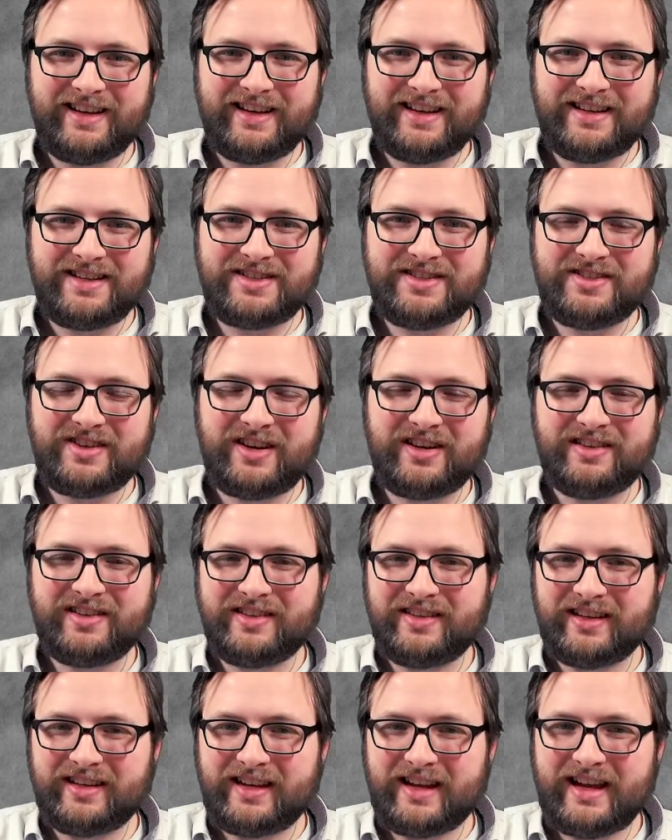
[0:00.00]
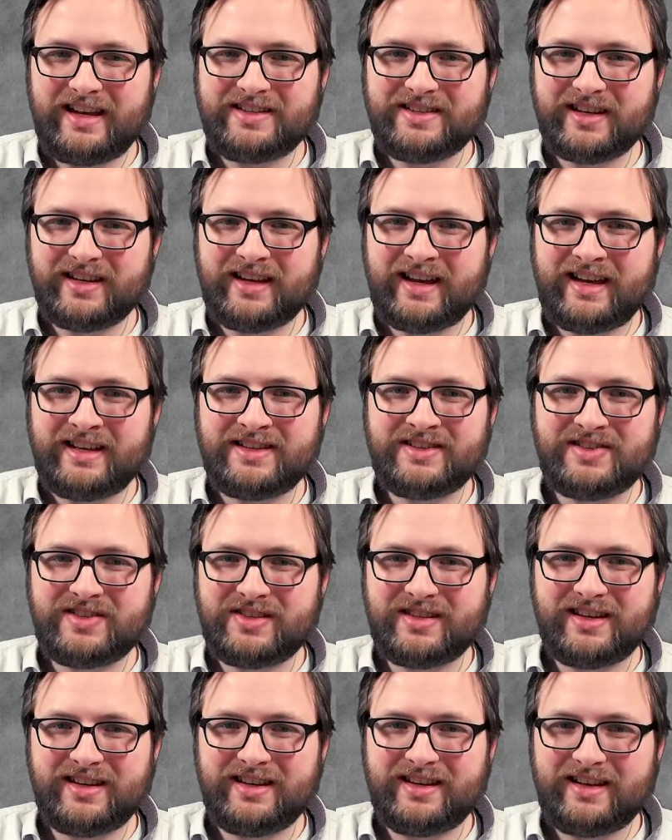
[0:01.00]
started a case against
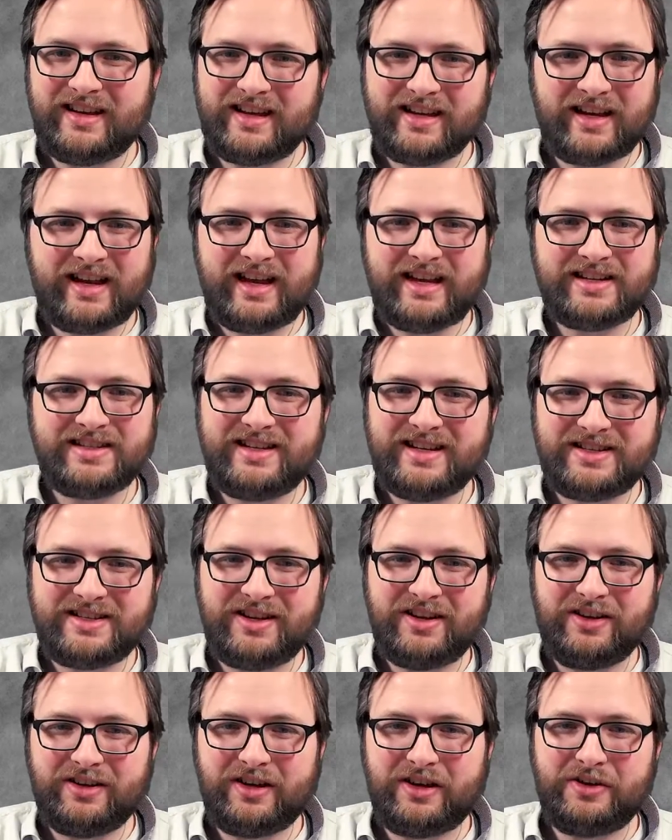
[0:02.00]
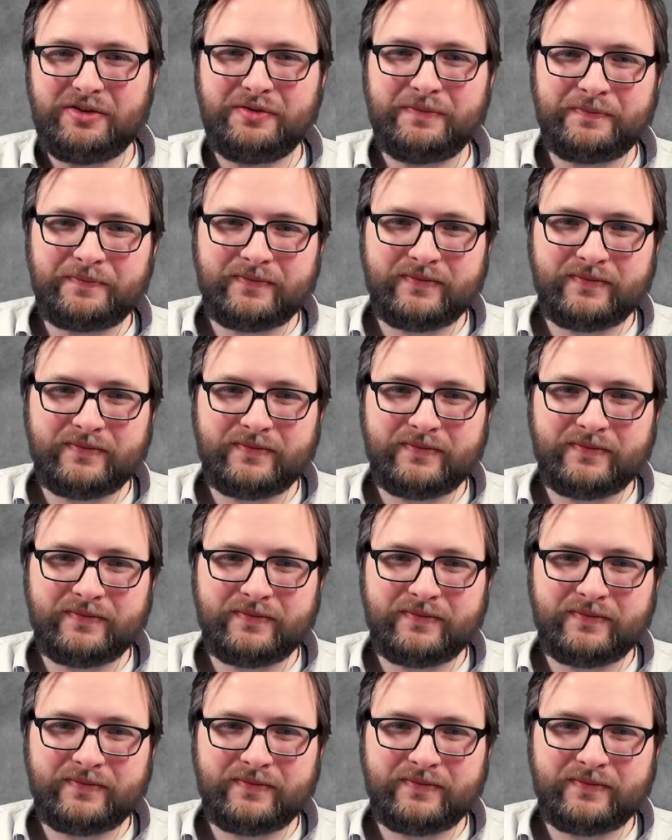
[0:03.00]
this logo,